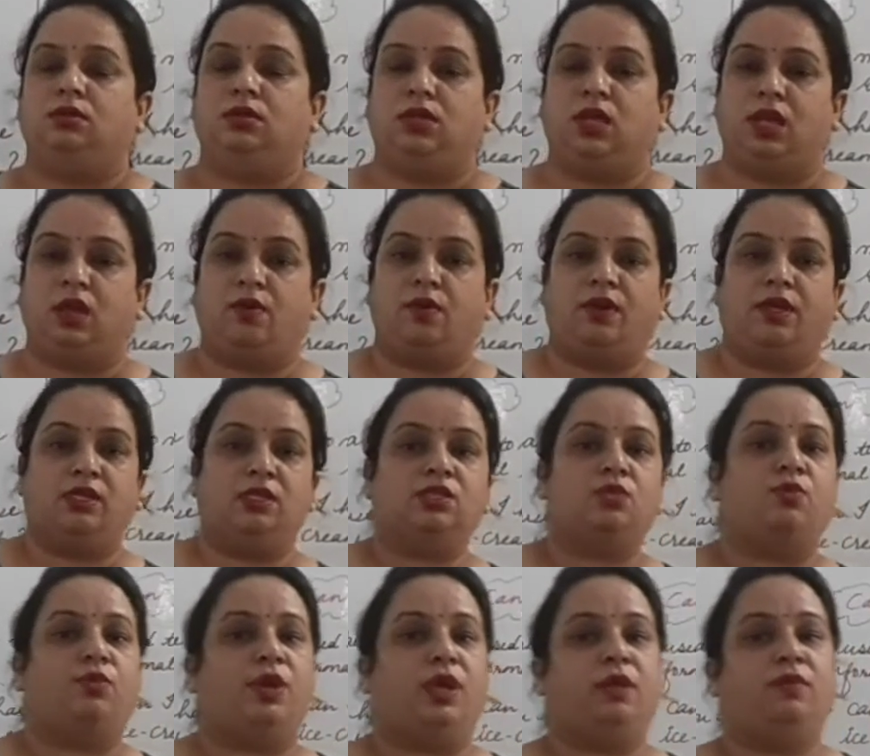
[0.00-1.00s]

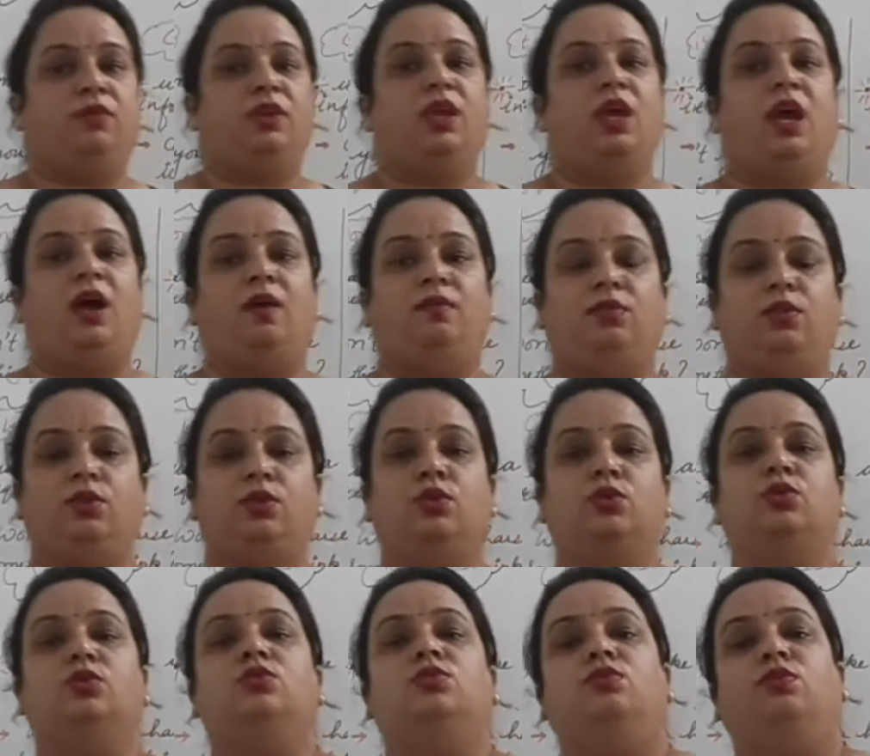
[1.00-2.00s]
request where we have to
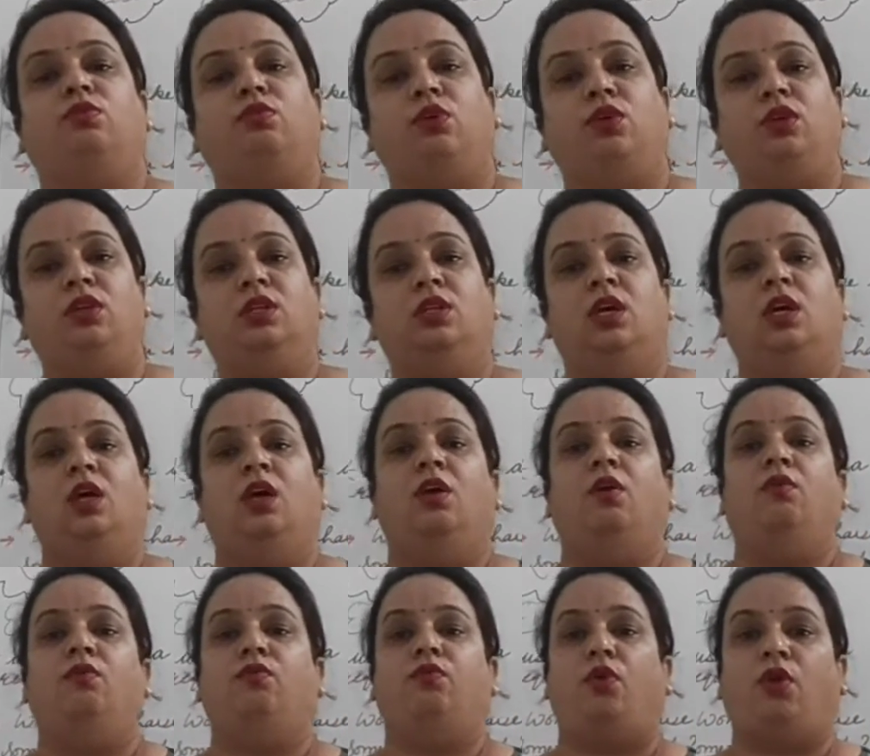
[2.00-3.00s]
use would,
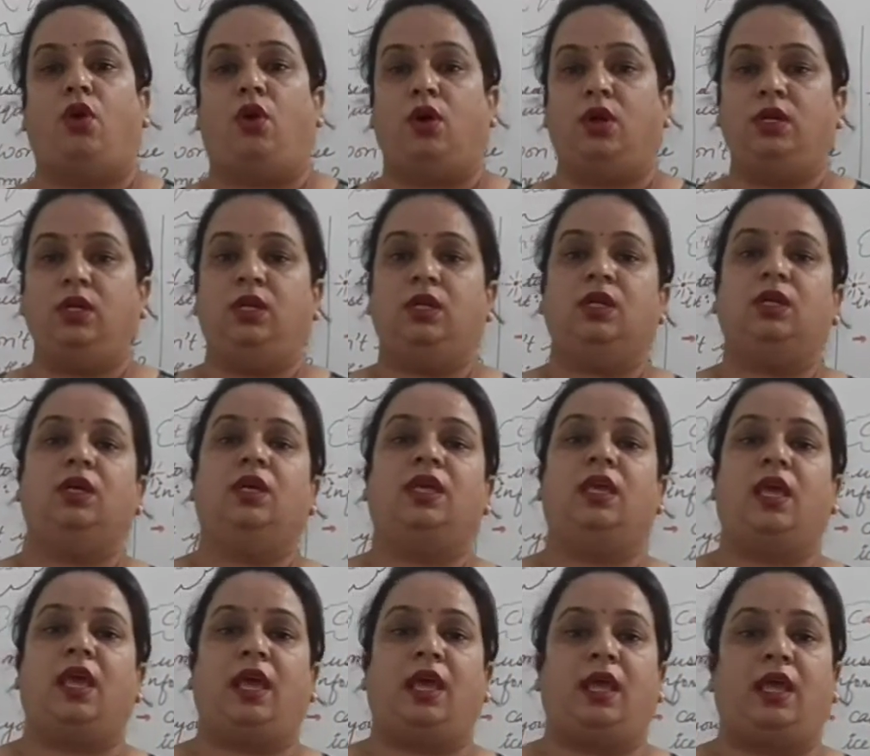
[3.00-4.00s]
want,
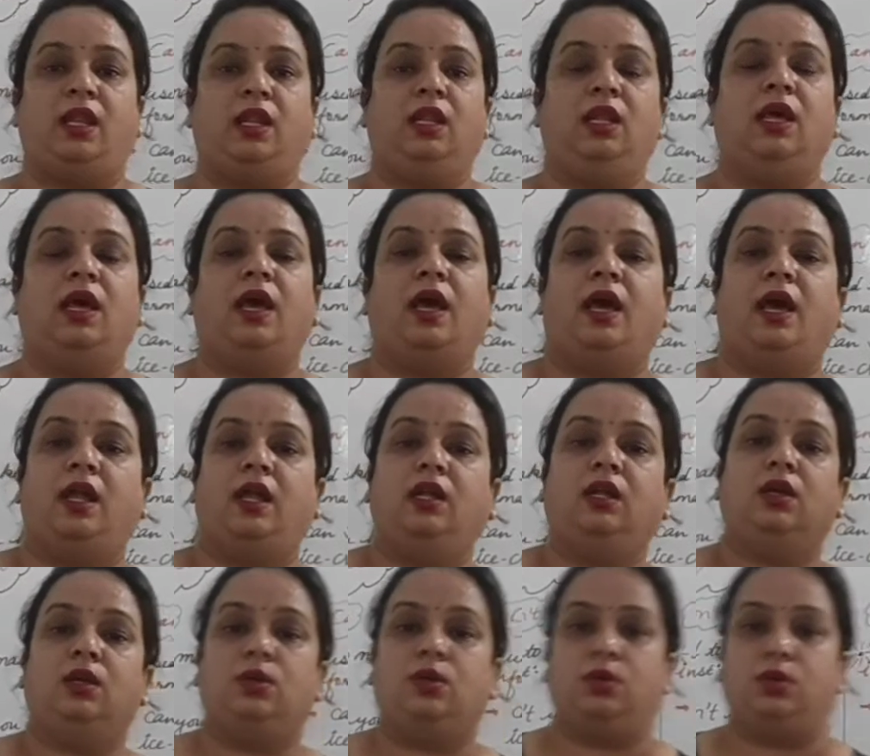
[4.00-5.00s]
can and
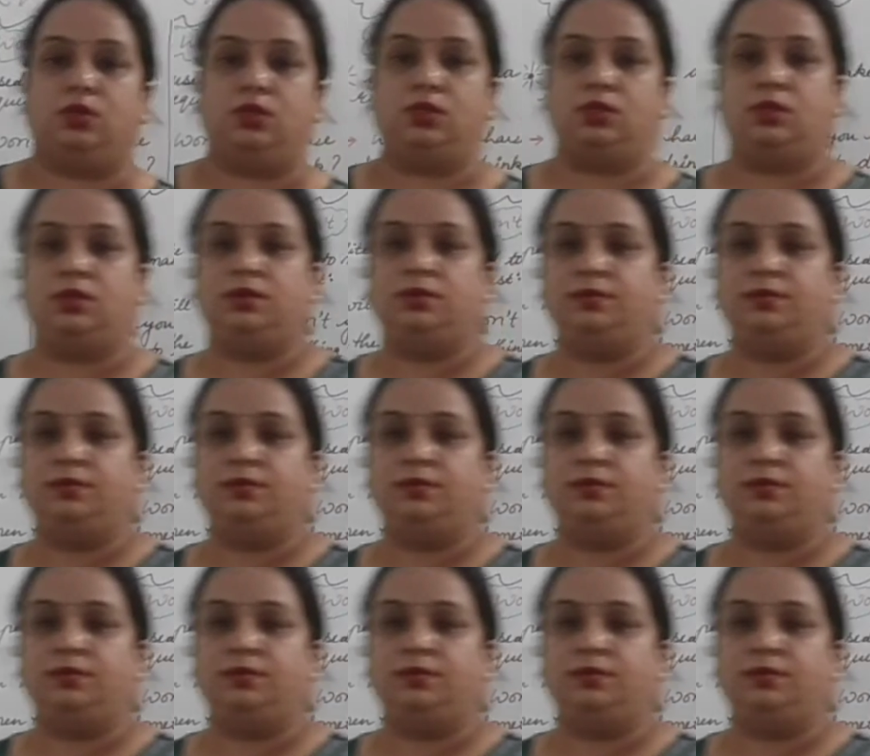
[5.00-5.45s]
could.